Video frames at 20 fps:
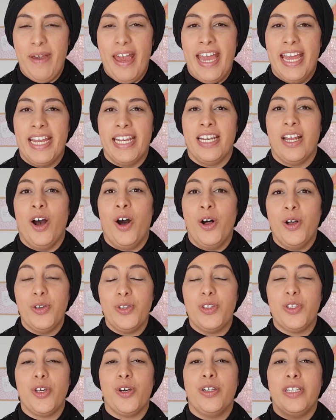and
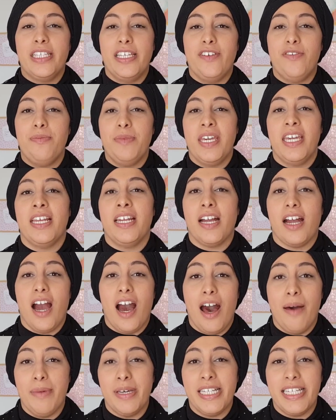also leave me in a
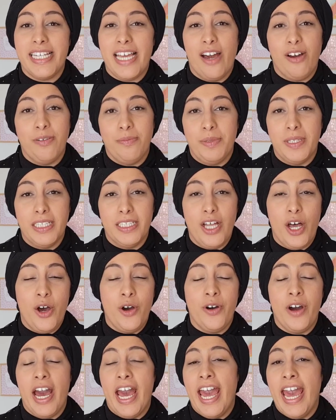comment down
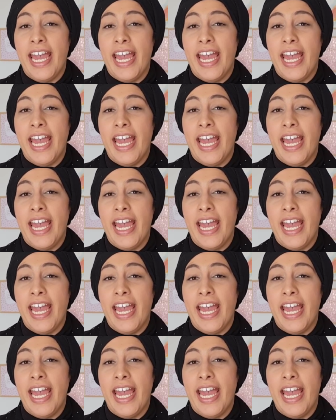below